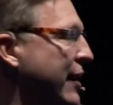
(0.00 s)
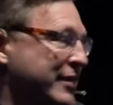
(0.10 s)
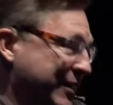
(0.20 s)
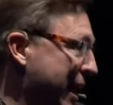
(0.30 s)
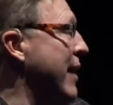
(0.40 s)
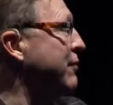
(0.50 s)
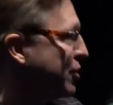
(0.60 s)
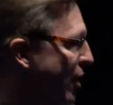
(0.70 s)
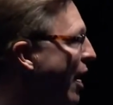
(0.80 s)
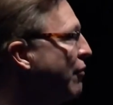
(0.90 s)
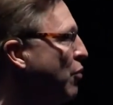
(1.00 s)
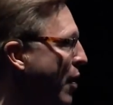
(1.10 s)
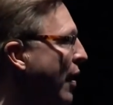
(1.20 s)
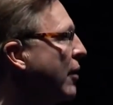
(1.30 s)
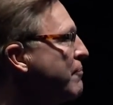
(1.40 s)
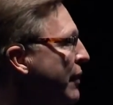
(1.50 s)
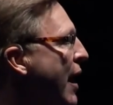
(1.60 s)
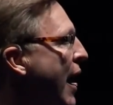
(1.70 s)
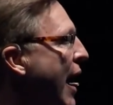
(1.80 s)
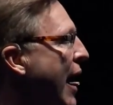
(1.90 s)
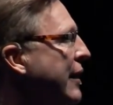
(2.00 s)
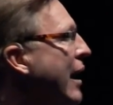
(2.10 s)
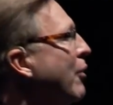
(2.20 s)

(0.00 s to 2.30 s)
safe software. And they were